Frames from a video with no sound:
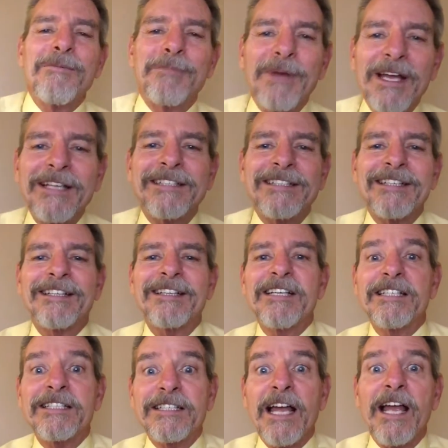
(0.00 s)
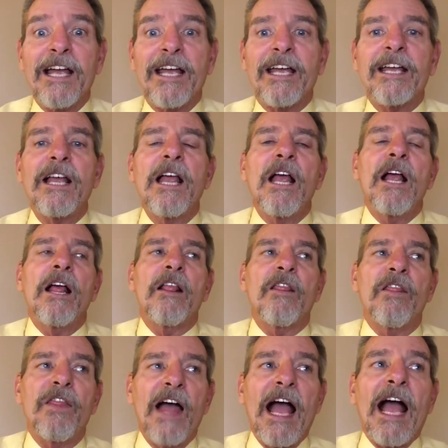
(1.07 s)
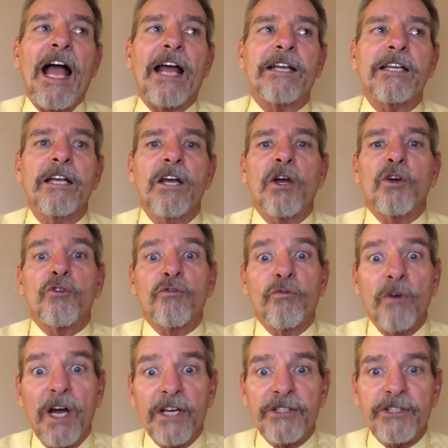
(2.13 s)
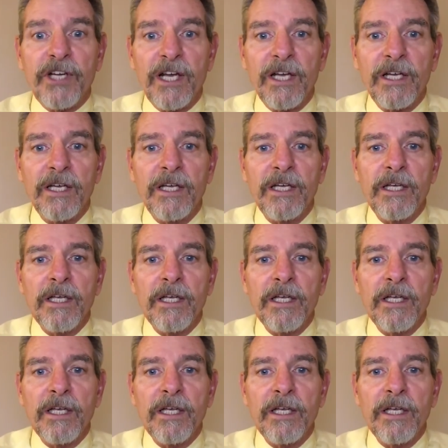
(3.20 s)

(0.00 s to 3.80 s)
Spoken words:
basically saying that Russia